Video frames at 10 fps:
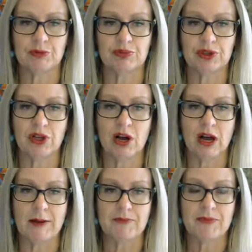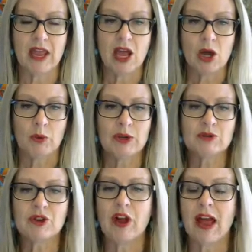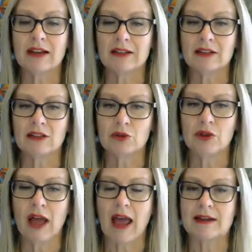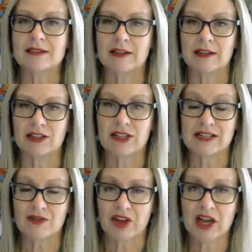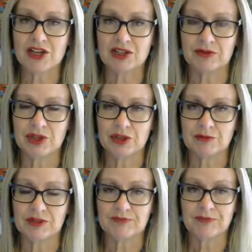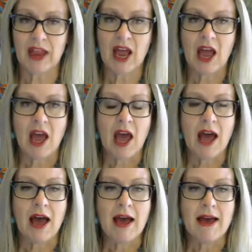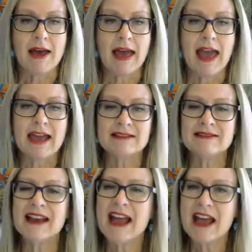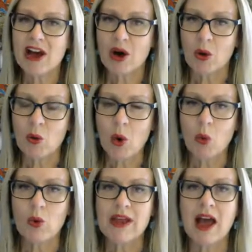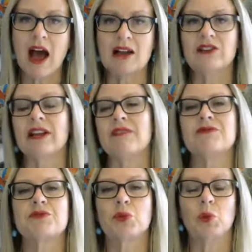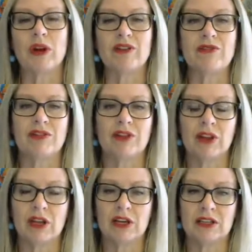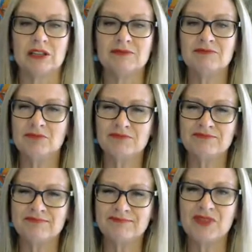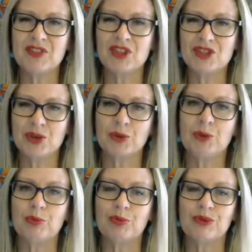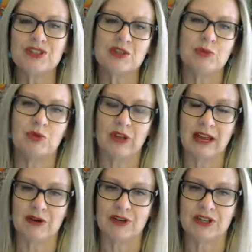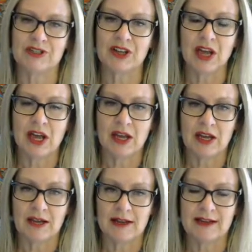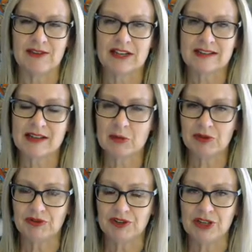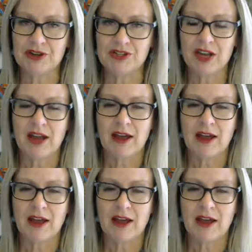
apply. We also had a little look at classification of terms. And now we are left with the two principal areas in the next couple of videos